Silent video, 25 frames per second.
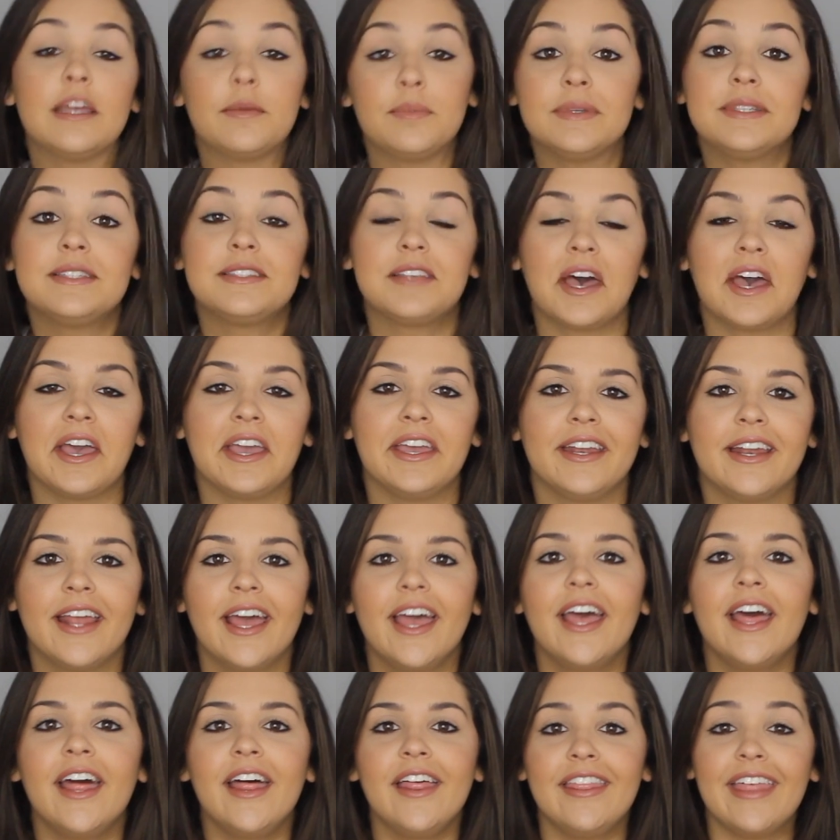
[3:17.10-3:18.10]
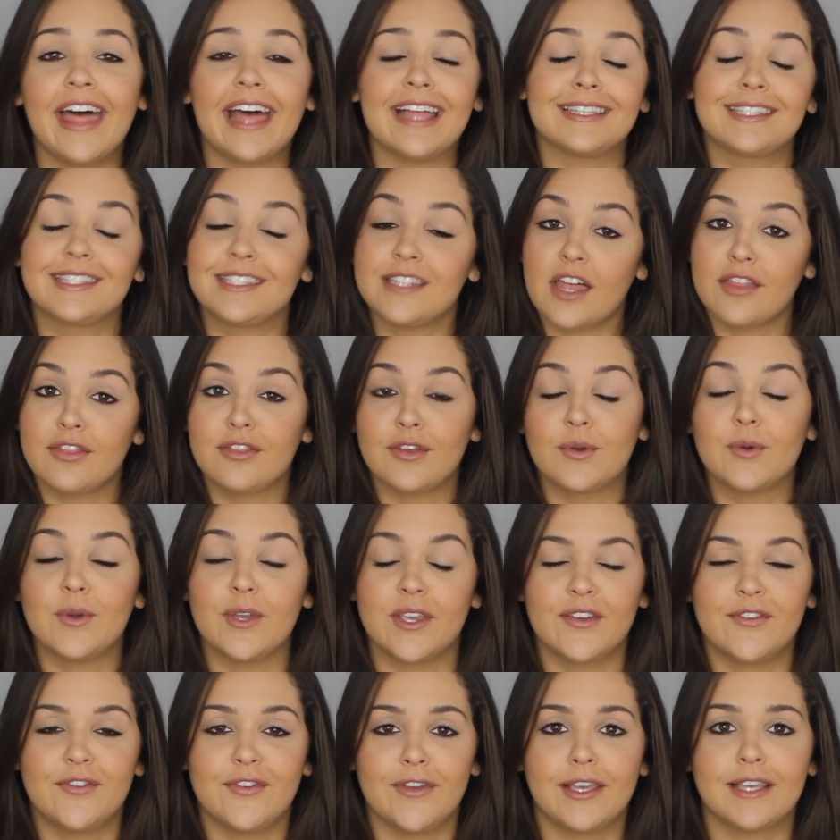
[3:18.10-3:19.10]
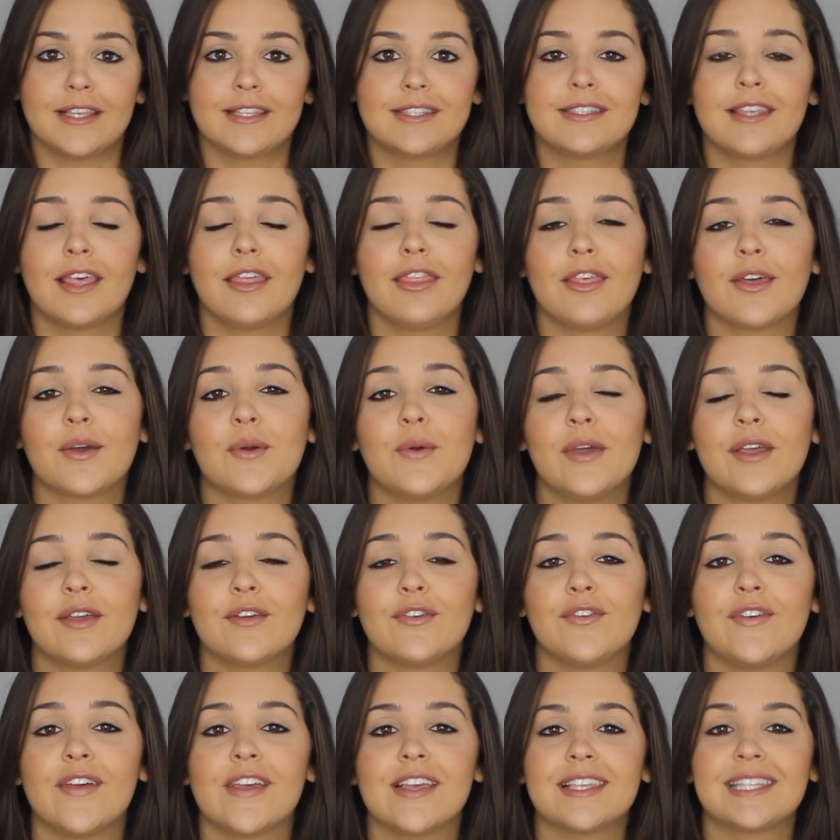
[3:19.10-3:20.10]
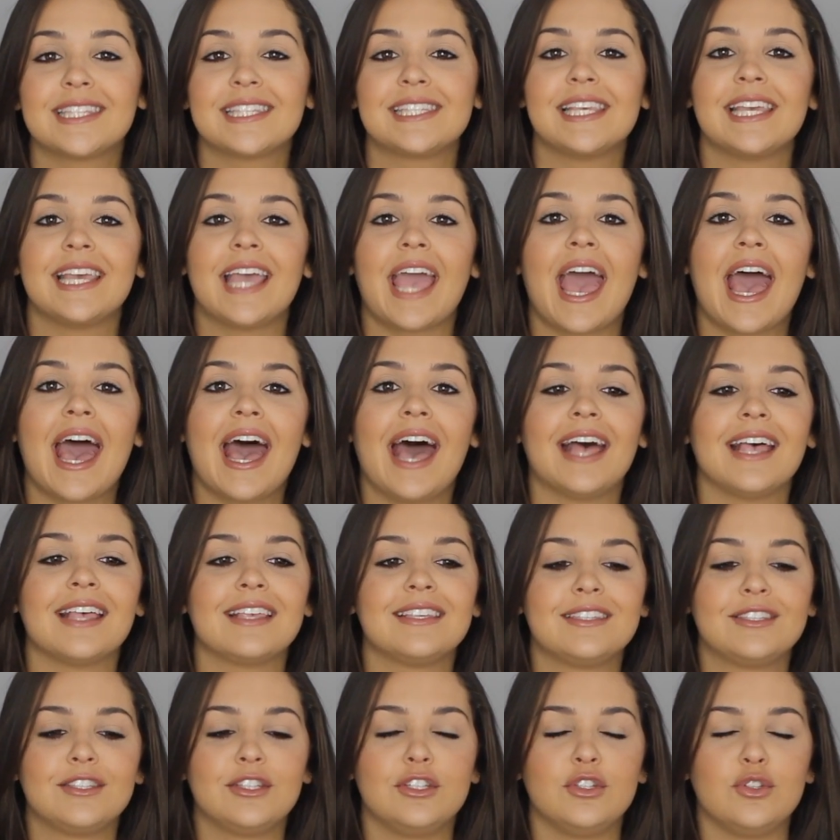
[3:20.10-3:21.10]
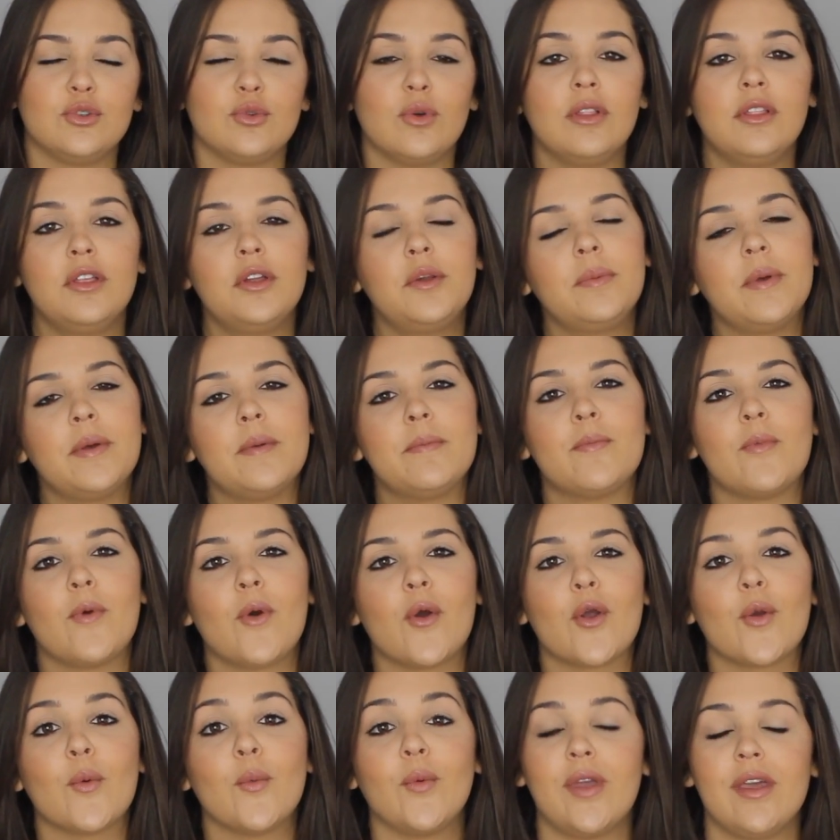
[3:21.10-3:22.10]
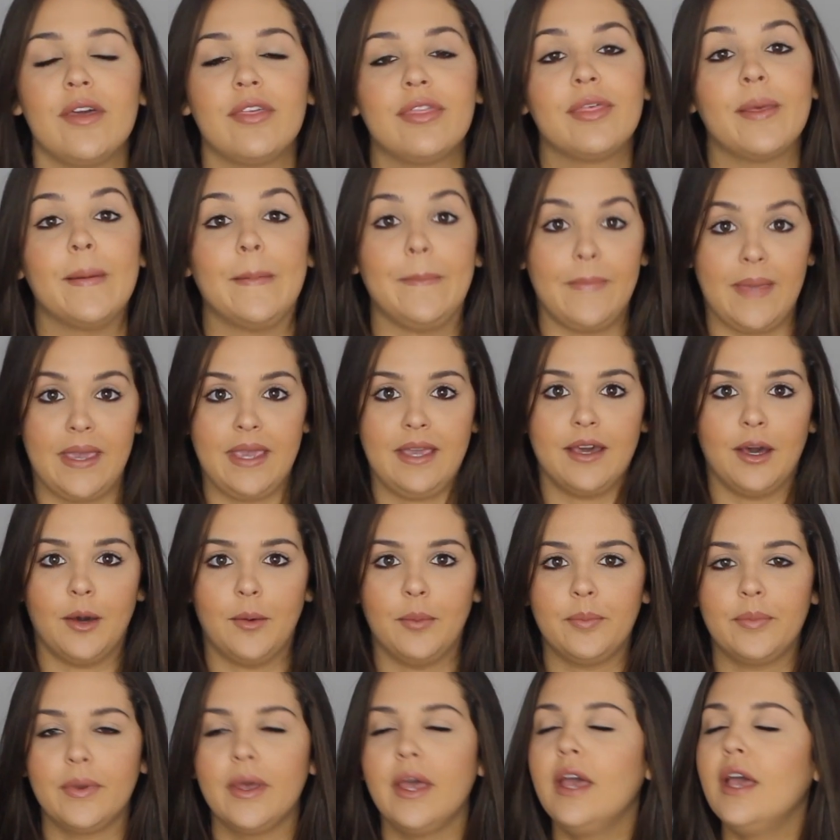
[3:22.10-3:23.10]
step aside, that's not the quick fix. The quick fix has to do a little bit more with makeup.